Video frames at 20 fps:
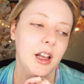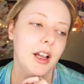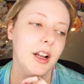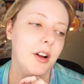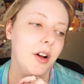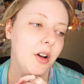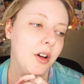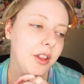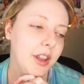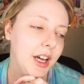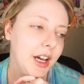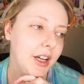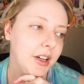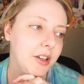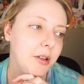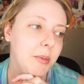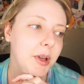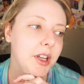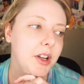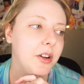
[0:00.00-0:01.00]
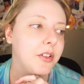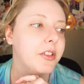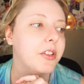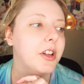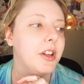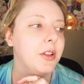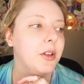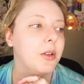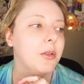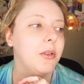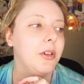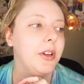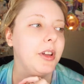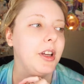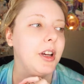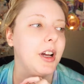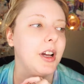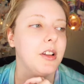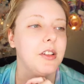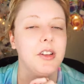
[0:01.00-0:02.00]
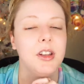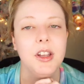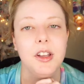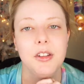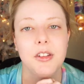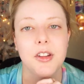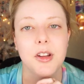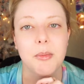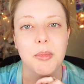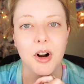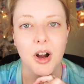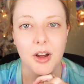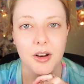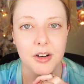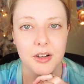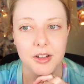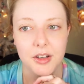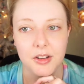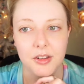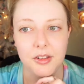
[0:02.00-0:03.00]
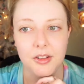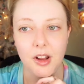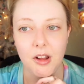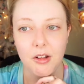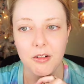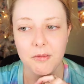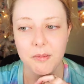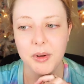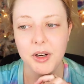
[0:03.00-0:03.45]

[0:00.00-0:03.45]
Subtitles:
and all that to make your skin look really nice is the product itself,